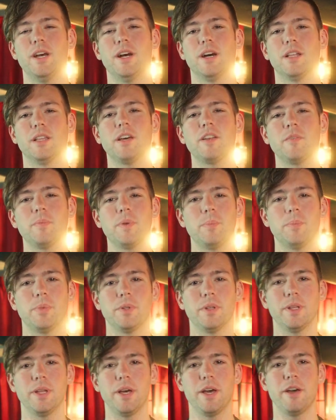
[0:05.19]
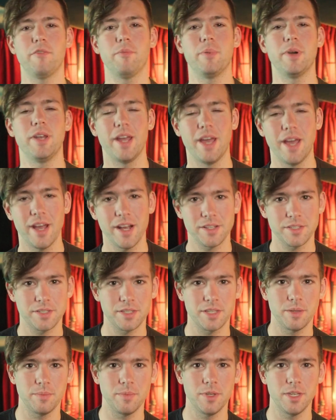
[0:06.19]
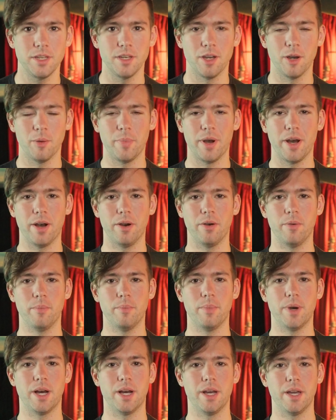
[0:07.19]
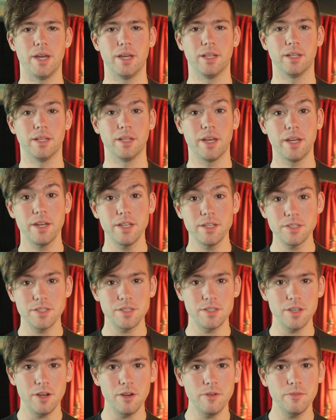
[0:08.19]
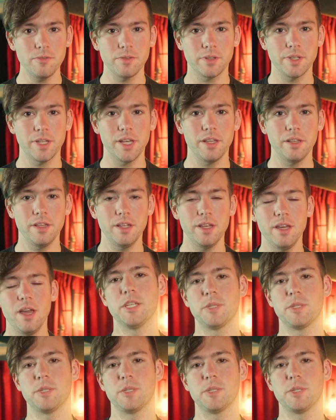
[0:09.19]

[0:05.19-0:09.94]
A lot of people have been asking me about my lighting stuff lately,